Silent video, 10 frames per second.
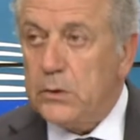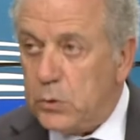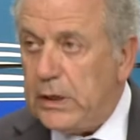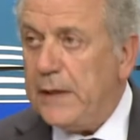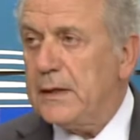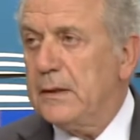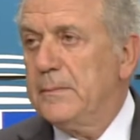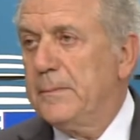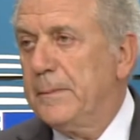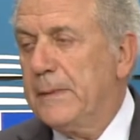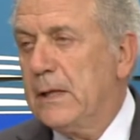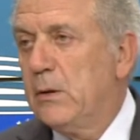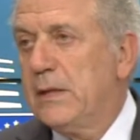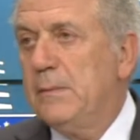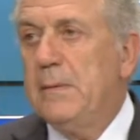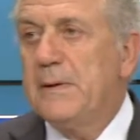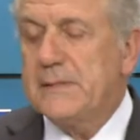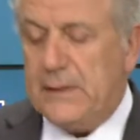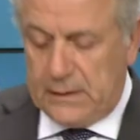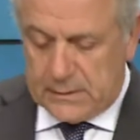Together with the Member
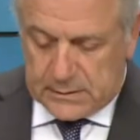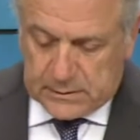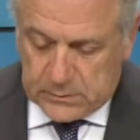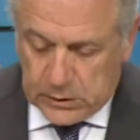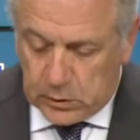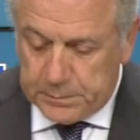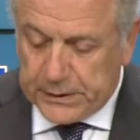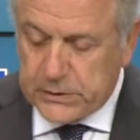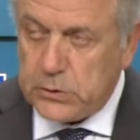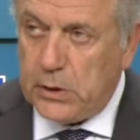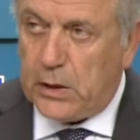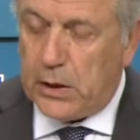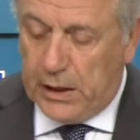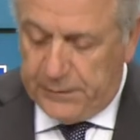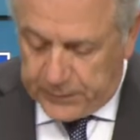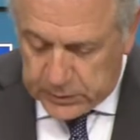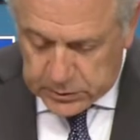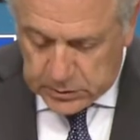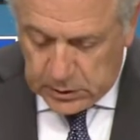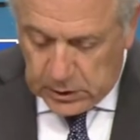States, we will pursue our
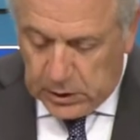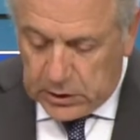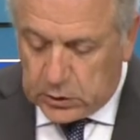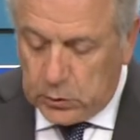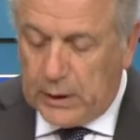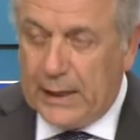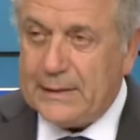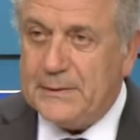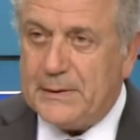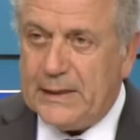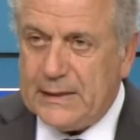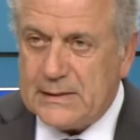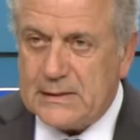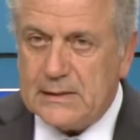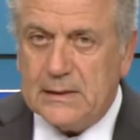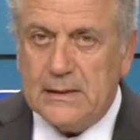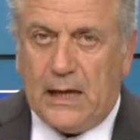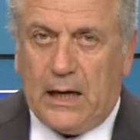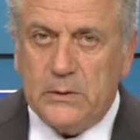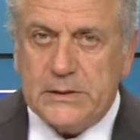efforts to address the
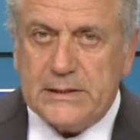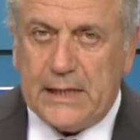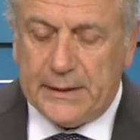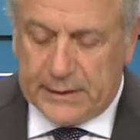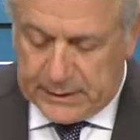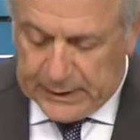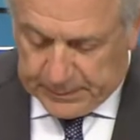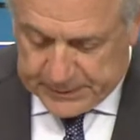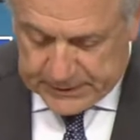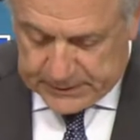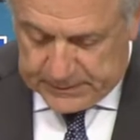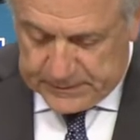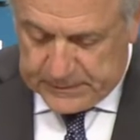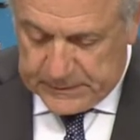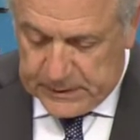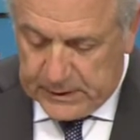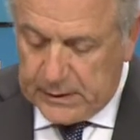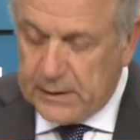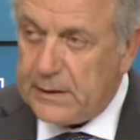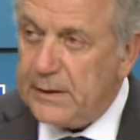outstanding gaps.
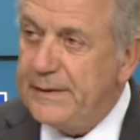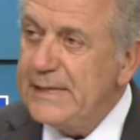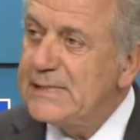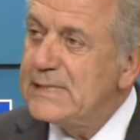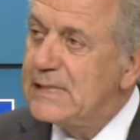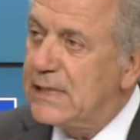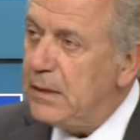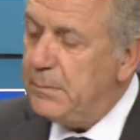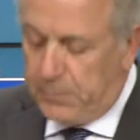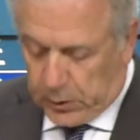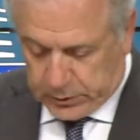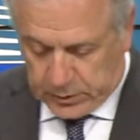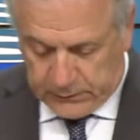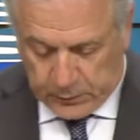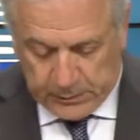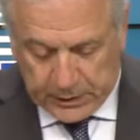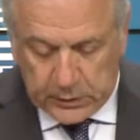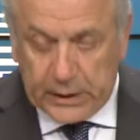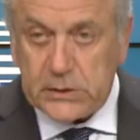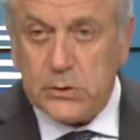This is key both for
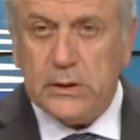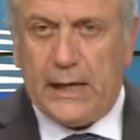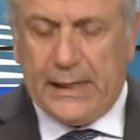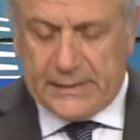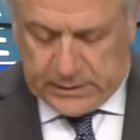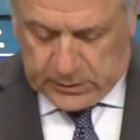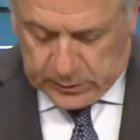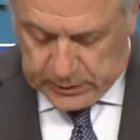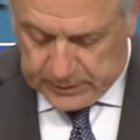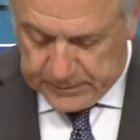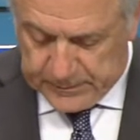migration and security.